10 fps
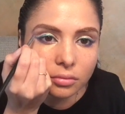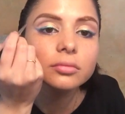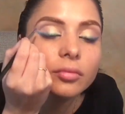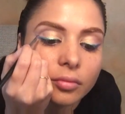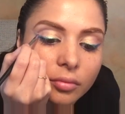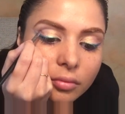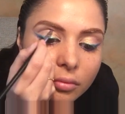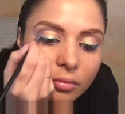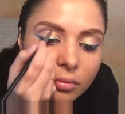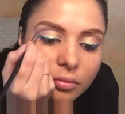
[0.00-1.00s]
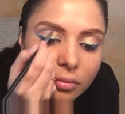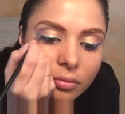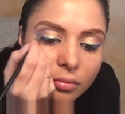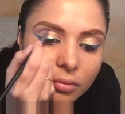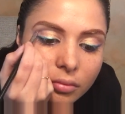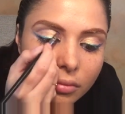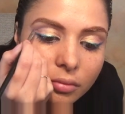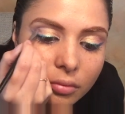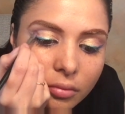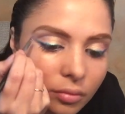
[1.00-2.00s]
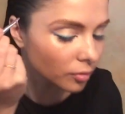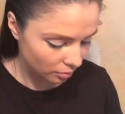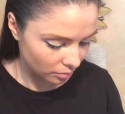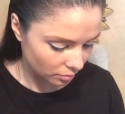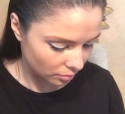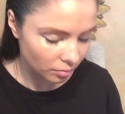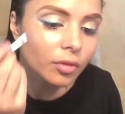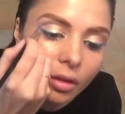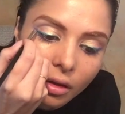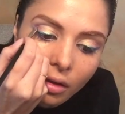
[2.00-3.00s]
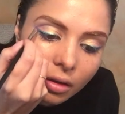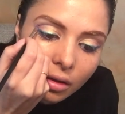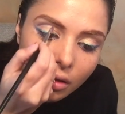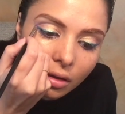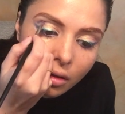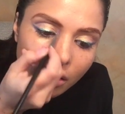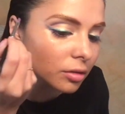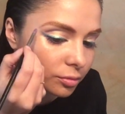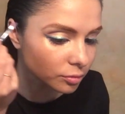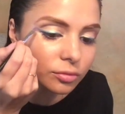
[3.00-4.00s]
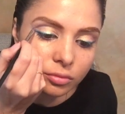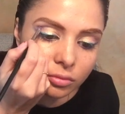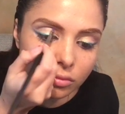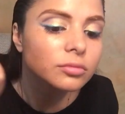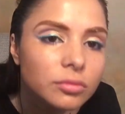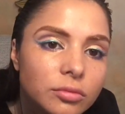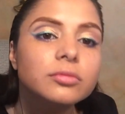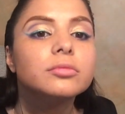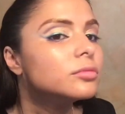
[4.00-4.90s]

the, the face with the foil is going to help bring the eyes to